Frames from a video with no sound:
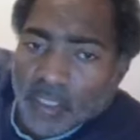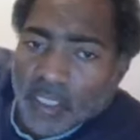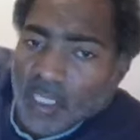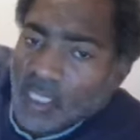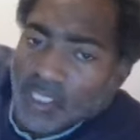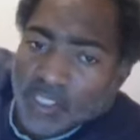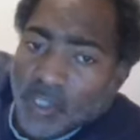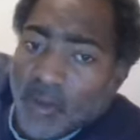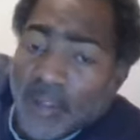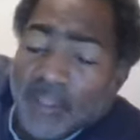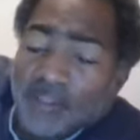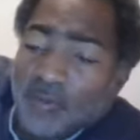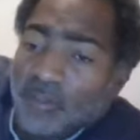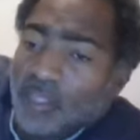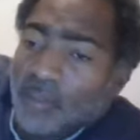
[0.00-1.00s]
Esau
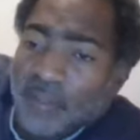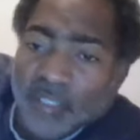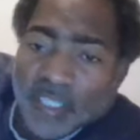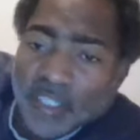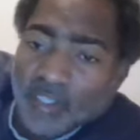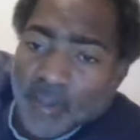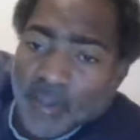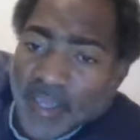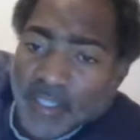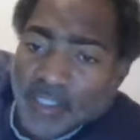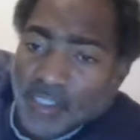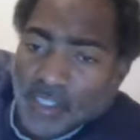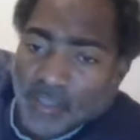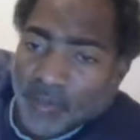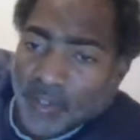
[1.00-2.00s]
ain't doing nothing but leading your
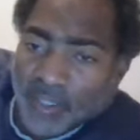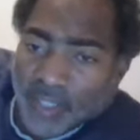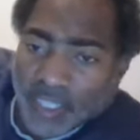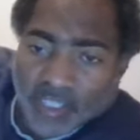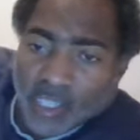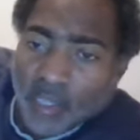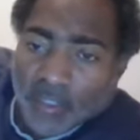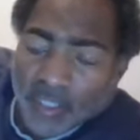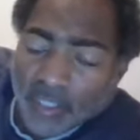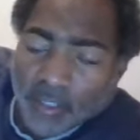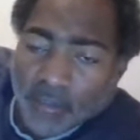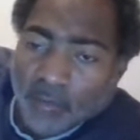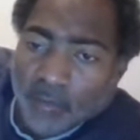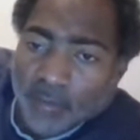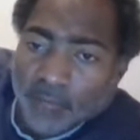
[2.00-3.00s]
ass astray. That's all he
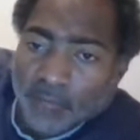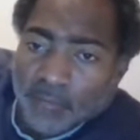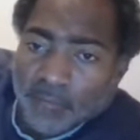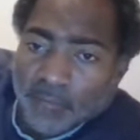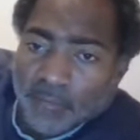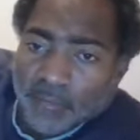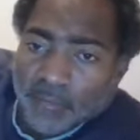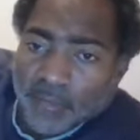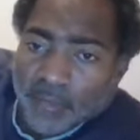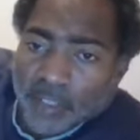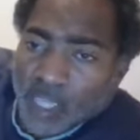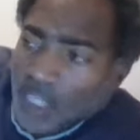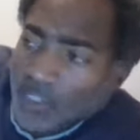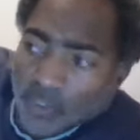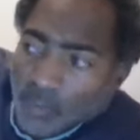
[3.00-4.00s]
doing.
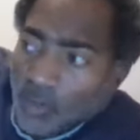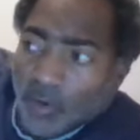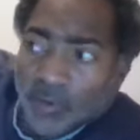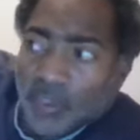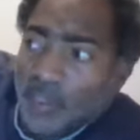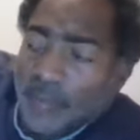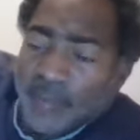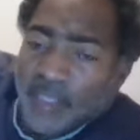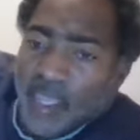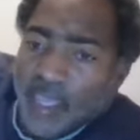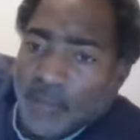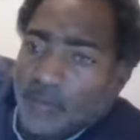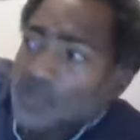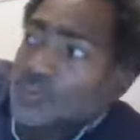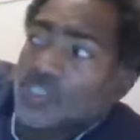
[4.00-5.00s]
And you don't give a
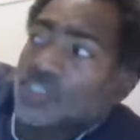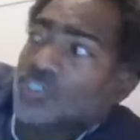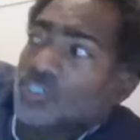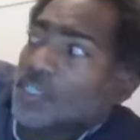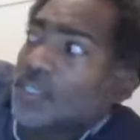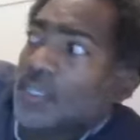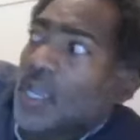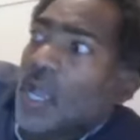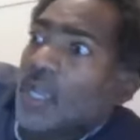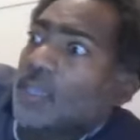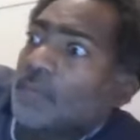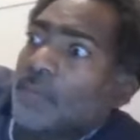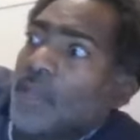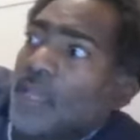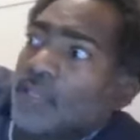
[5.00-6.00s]
damn. You just study
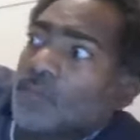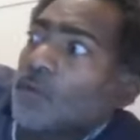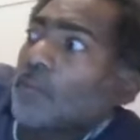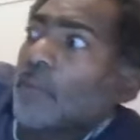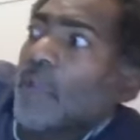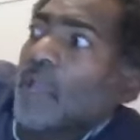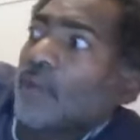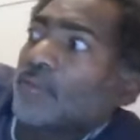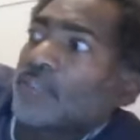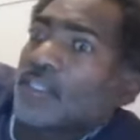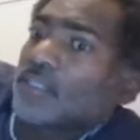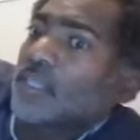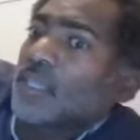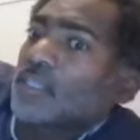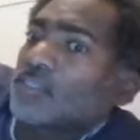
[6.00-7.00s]
occupying your mind with
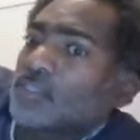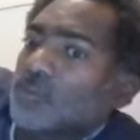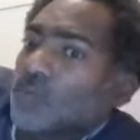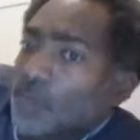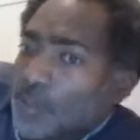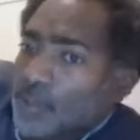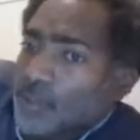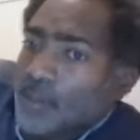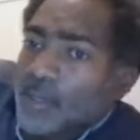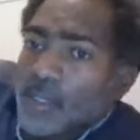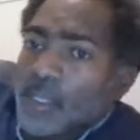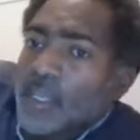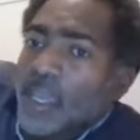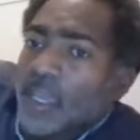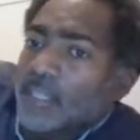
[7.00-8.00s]
the things of the world,
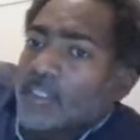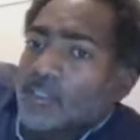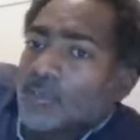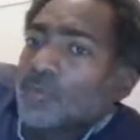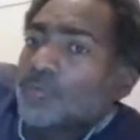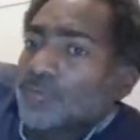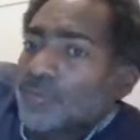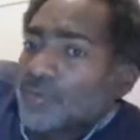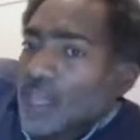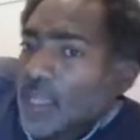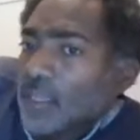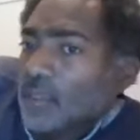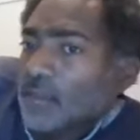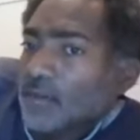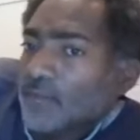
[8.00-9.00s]
and you
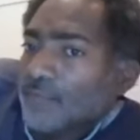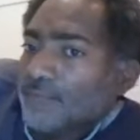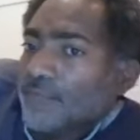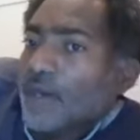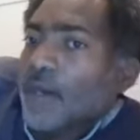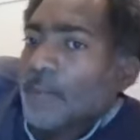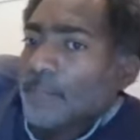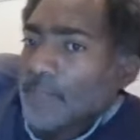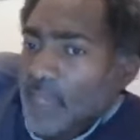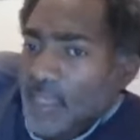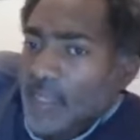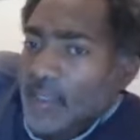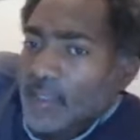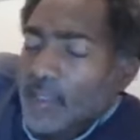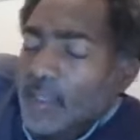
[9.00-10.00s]
think for a
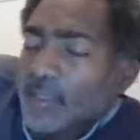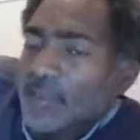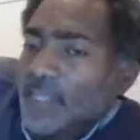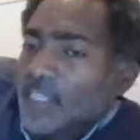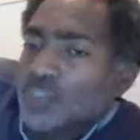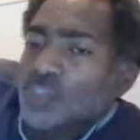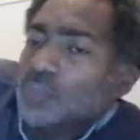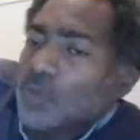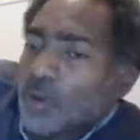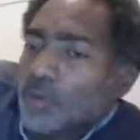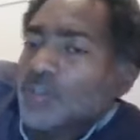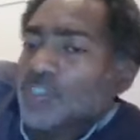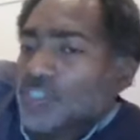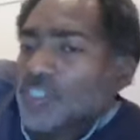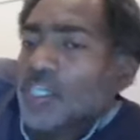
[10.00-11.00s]
minute that you're
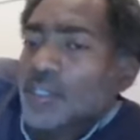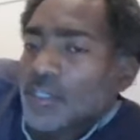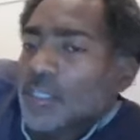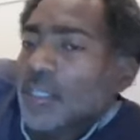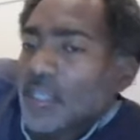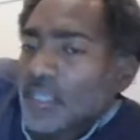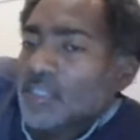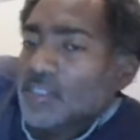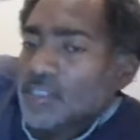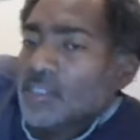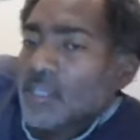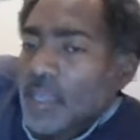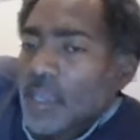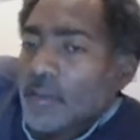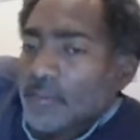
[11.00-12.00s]
gonna still get into
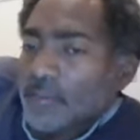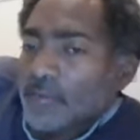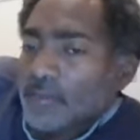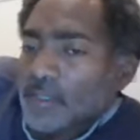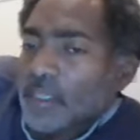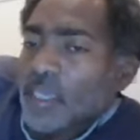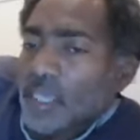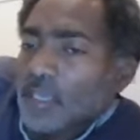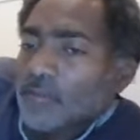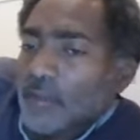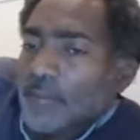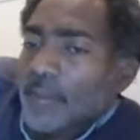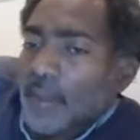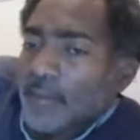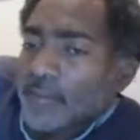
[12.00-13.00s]
the heaven, the
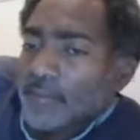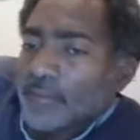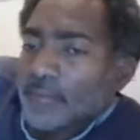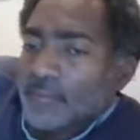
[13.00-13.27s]
kingdom of heaven.